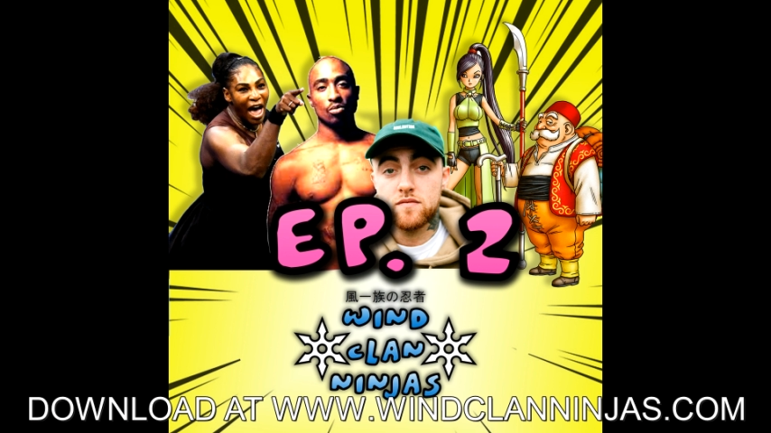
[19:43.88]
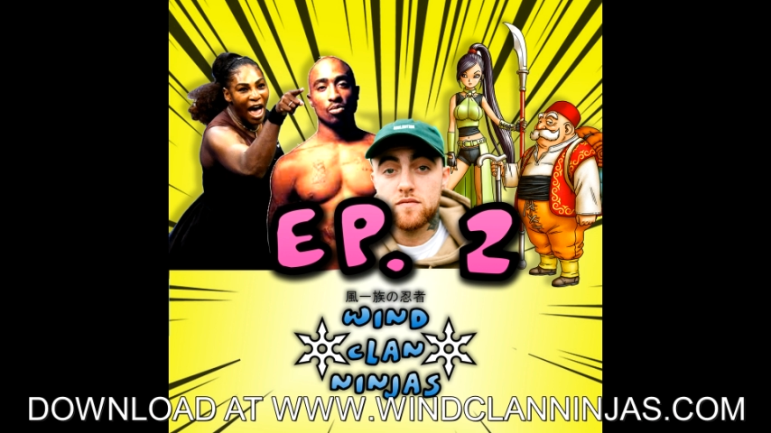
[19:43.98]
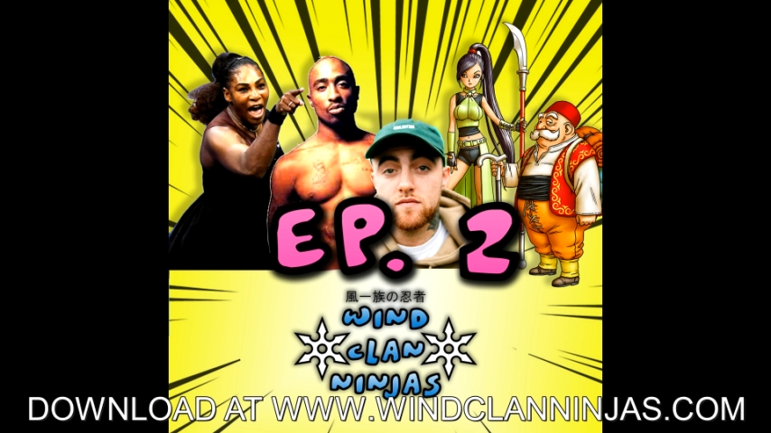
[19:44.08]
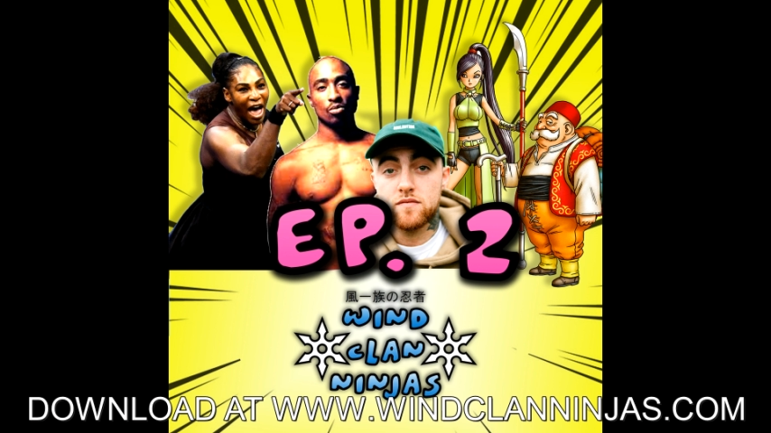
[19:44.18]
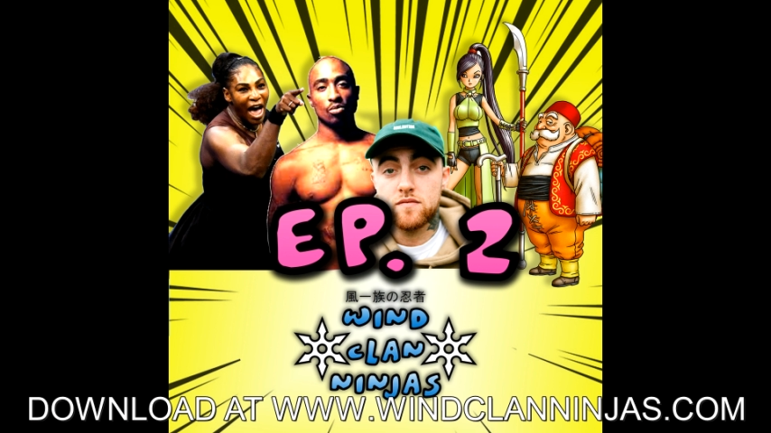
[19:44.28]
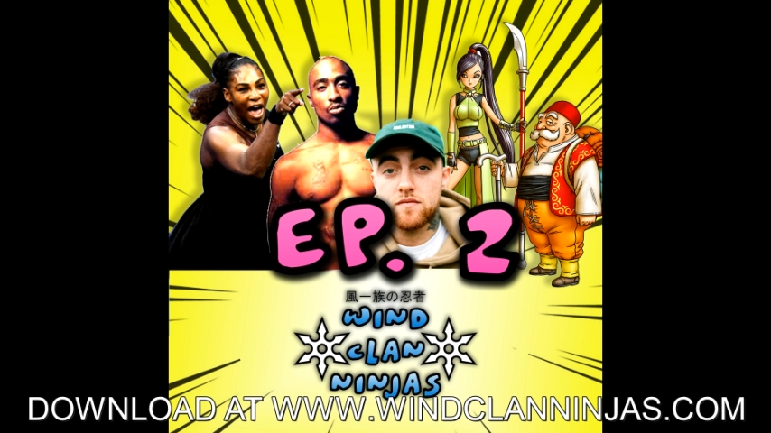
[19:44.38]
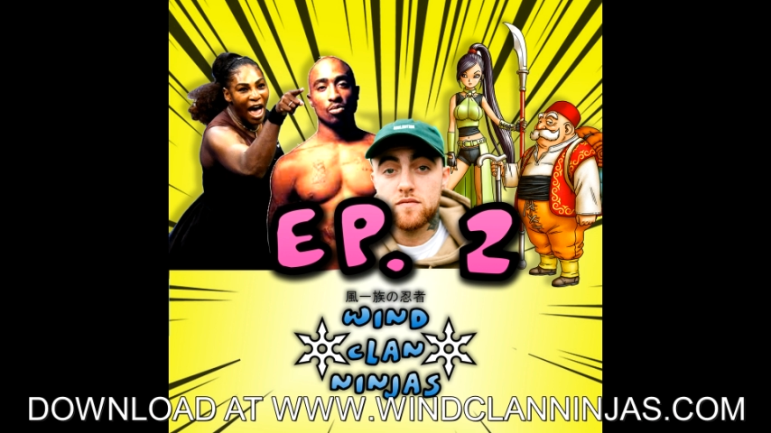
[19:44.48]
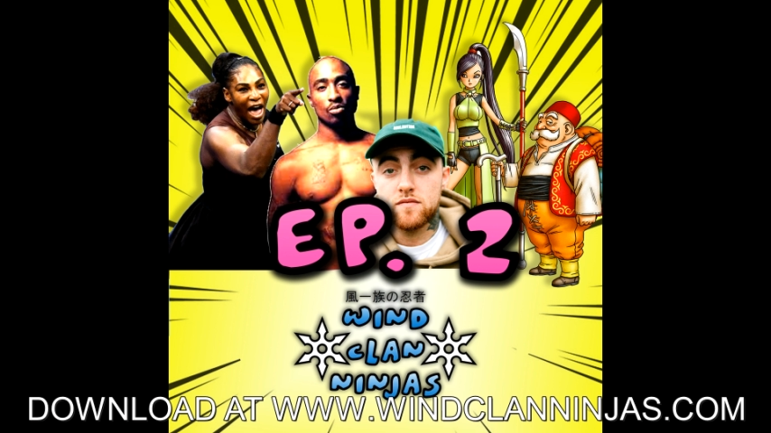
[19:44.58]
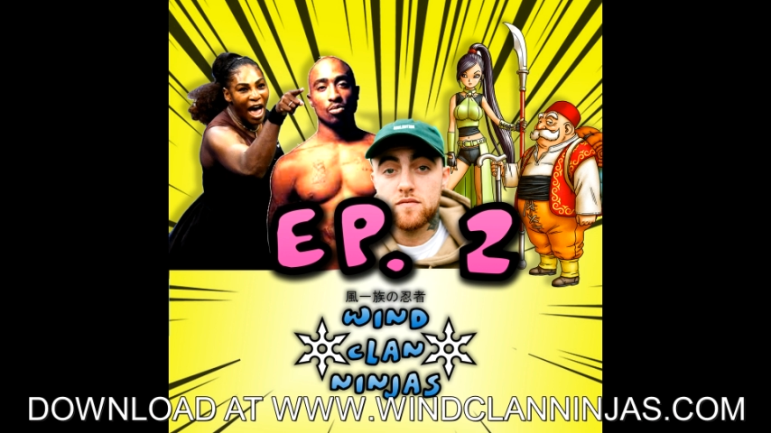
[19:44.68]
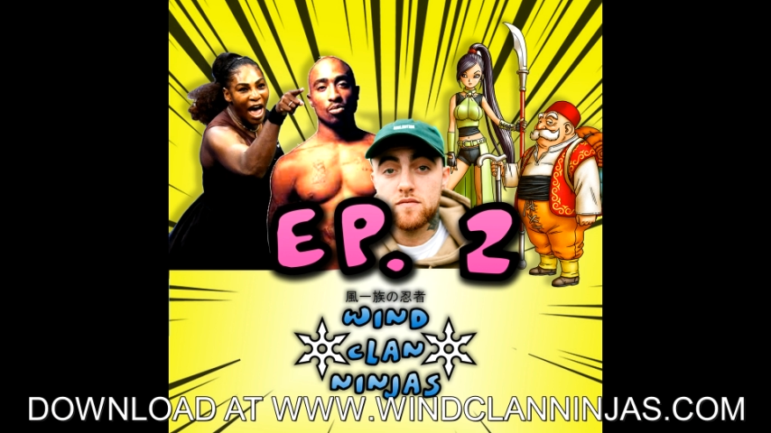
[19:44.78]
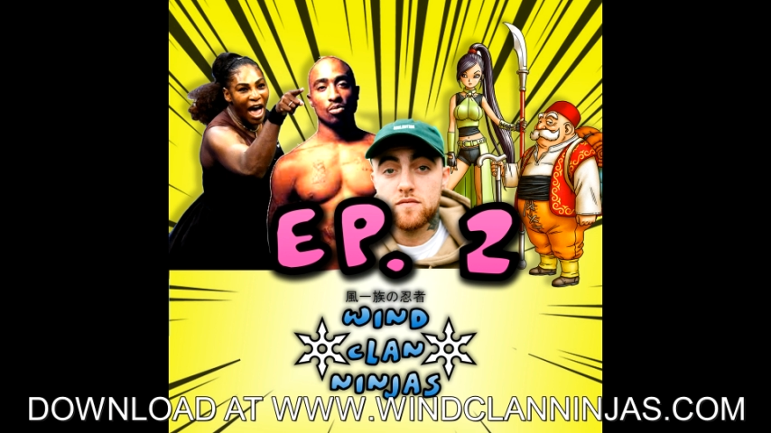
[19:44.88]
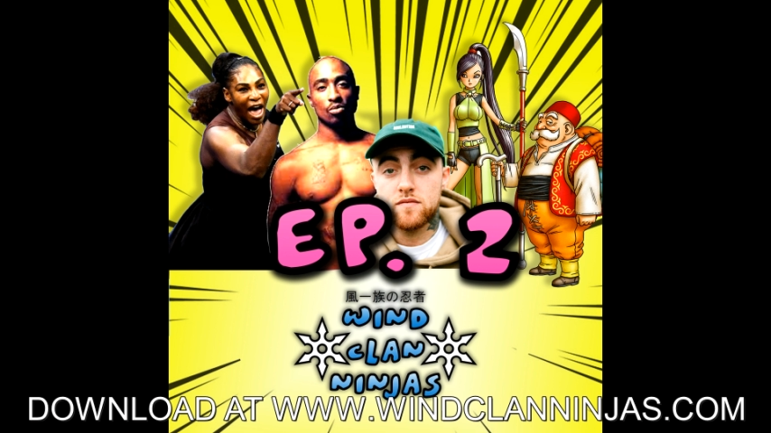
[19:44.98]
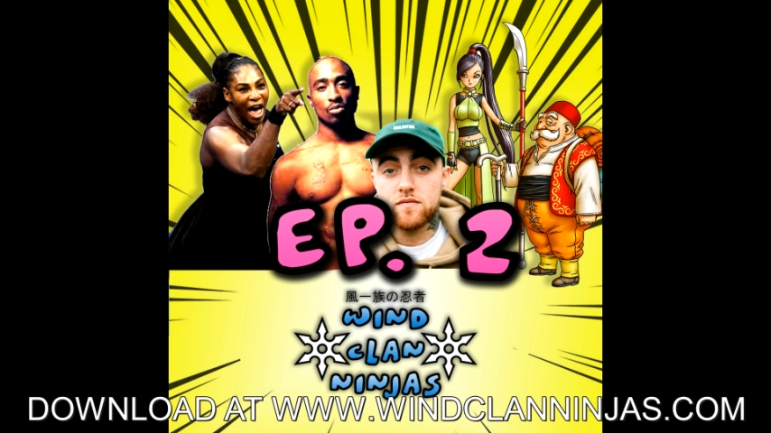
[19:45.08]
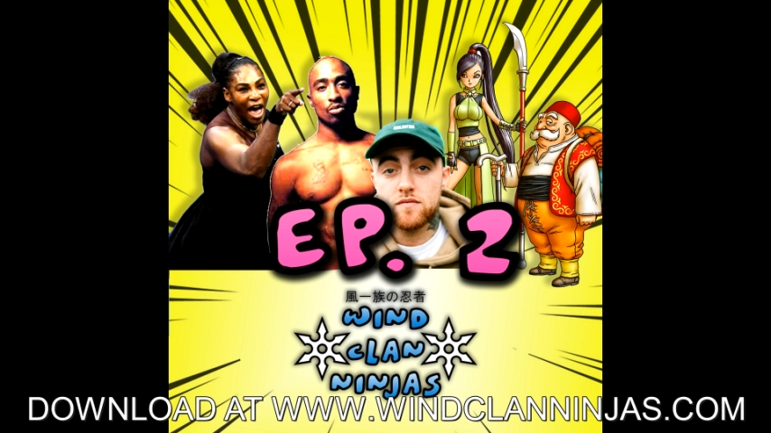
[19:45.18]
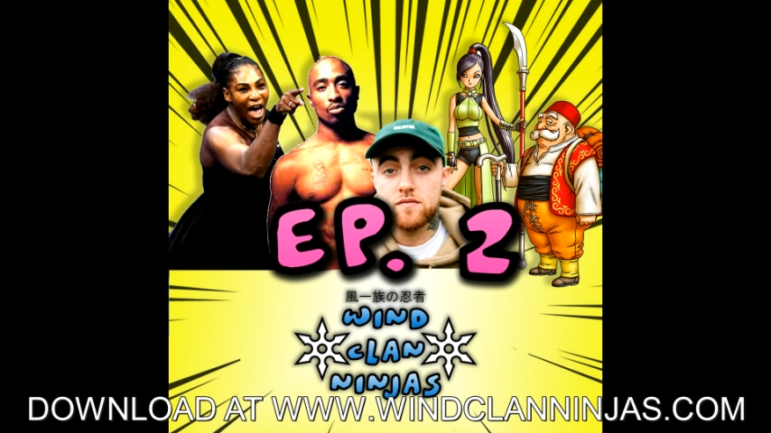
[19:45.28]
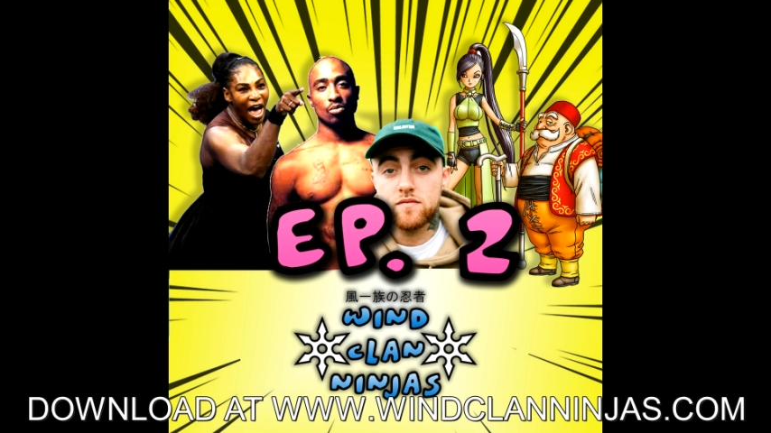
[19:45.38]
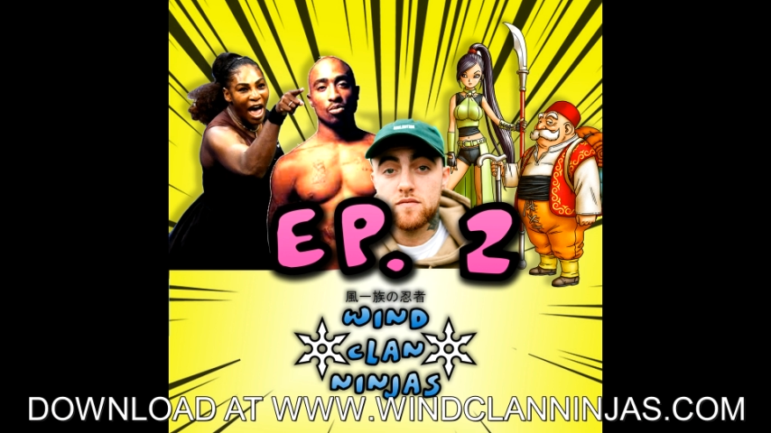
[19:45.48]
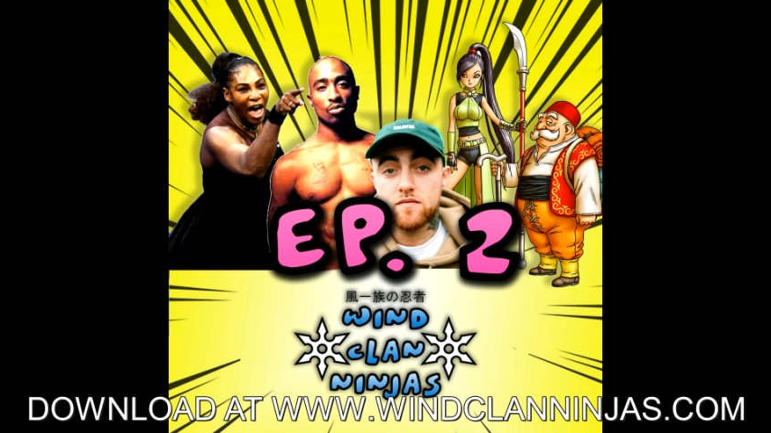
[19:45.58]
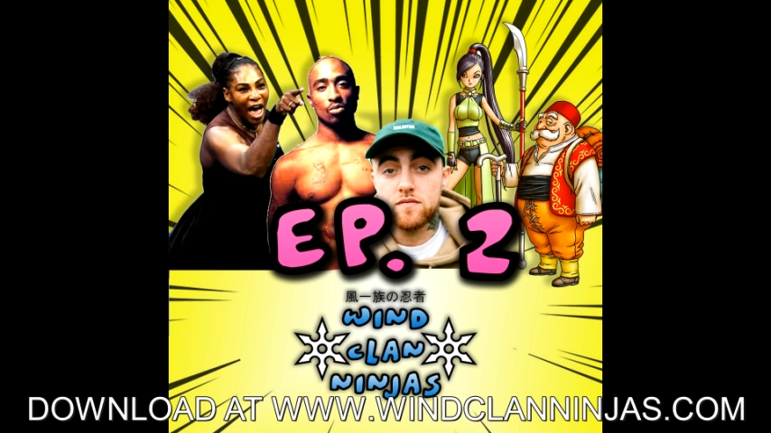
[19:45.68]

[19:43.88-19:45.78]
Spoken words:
Nobody speaks.